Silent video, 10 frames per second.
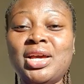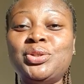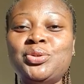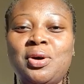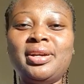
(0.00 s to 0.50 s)

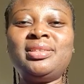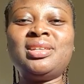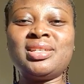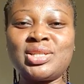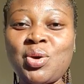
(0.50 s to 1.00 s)
join
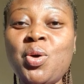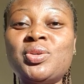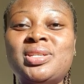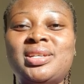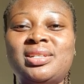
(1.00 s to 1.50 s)
this goal
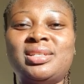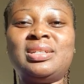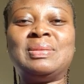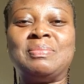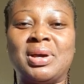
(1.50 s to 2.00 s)

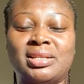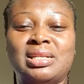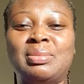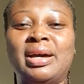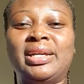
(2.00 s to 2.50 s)
setting
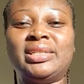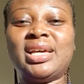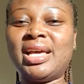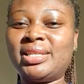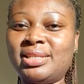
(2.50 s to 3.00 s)
mastermind
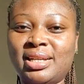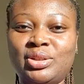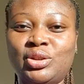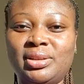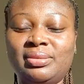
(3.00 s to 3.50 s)

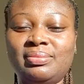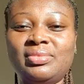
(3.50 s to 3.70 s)
session.